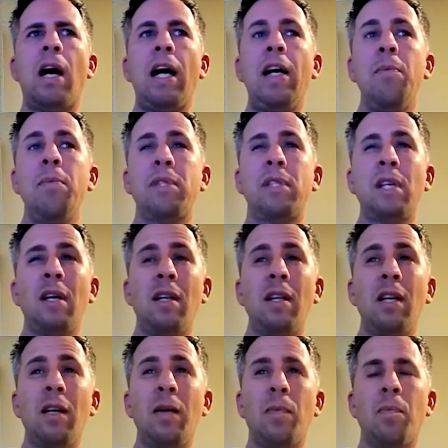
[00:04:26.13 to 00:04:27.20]
I am
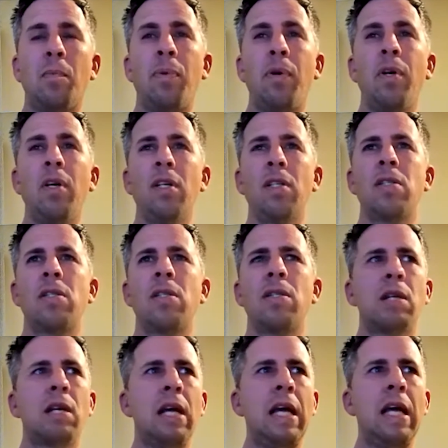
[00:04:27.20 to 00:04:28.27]
selling
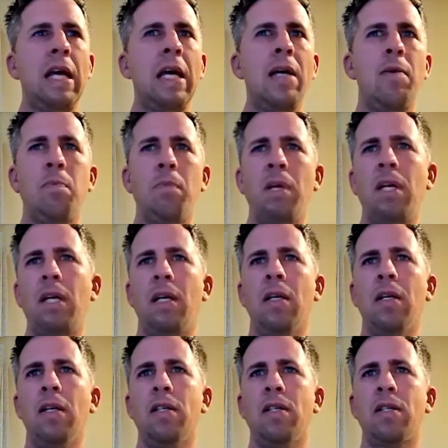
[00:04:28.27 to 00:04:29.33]
books and
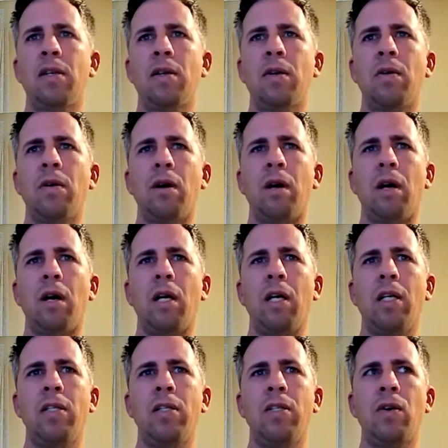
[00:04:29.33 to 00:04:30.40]
media. So
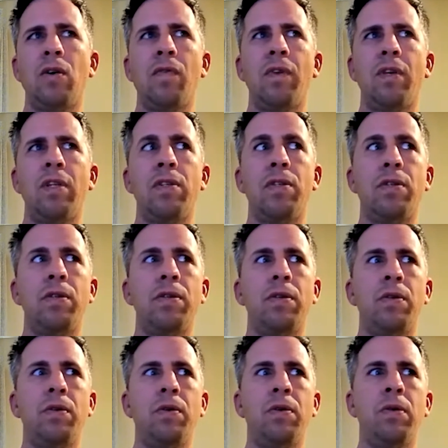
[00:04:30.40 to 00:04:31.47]
I dove
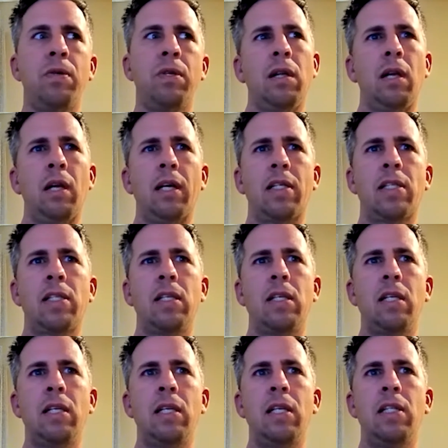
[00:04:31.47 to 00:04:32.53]
into like
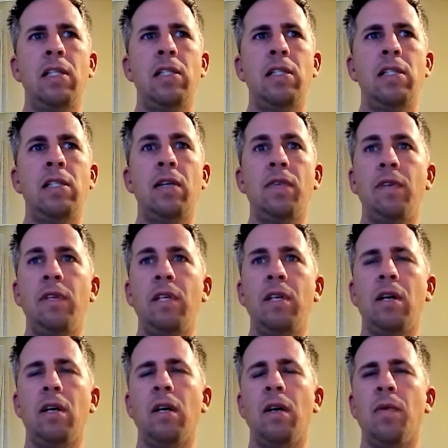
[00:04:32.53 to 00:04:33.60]
CDs, DVD,
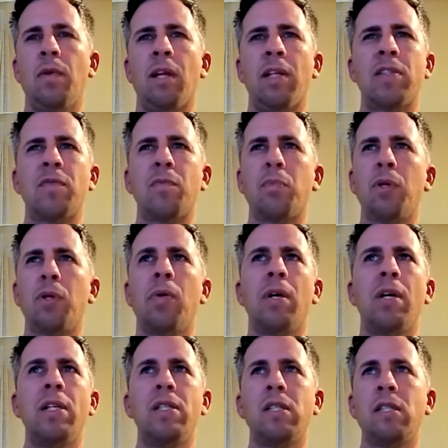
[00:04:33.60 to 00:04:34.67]
lots of
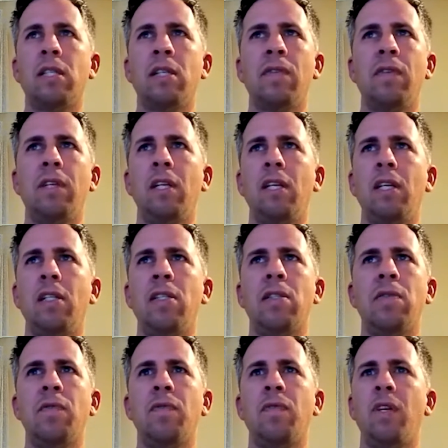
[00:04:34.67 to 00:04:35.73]
Blu-rays and
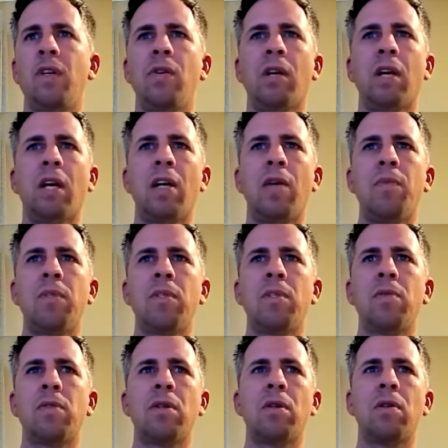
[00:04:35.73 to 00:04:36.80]
DVDs, video games.
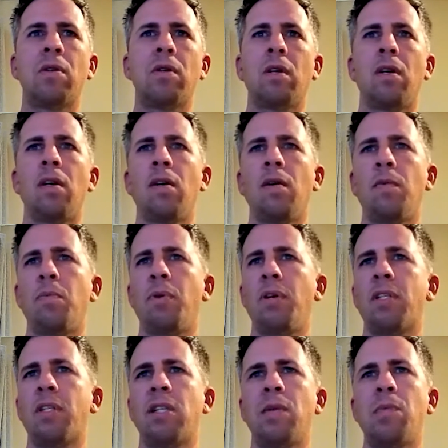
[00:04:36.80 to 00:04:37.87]
So
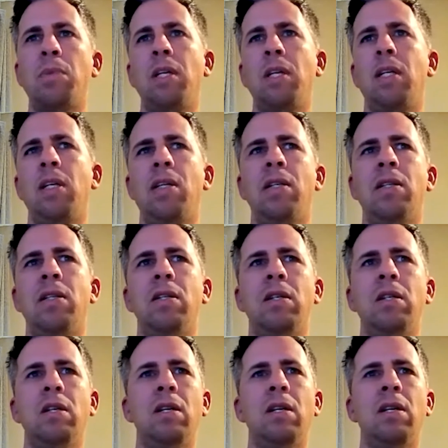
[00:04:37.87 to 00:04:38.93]
books and media
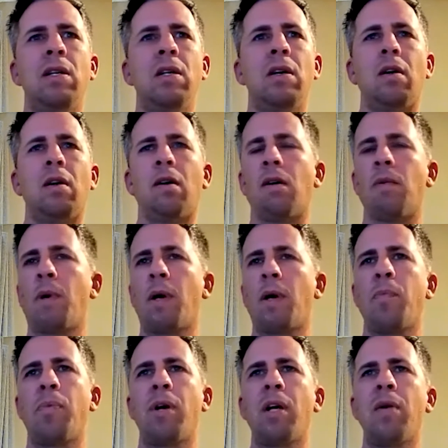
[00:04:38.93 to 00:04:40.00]
are my
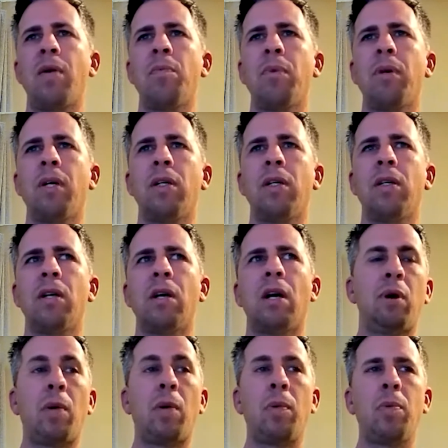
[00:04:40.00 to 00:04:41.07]
bread and butter,
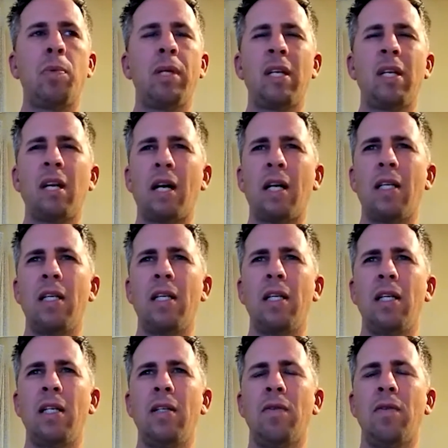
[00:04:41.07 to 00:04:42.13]
probably
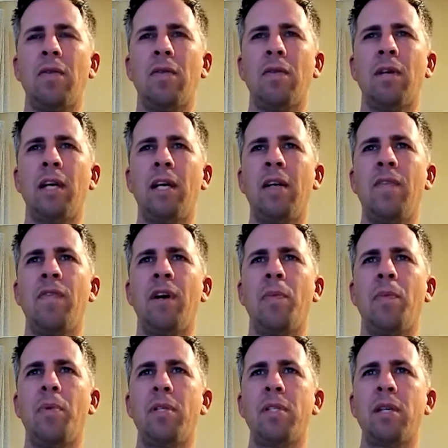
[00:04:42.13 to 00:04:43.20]
90 or
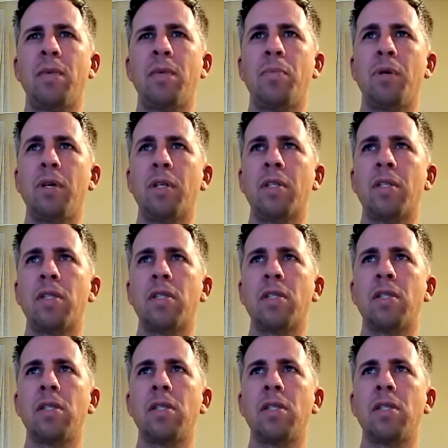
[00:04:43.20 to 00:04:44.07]
85% books.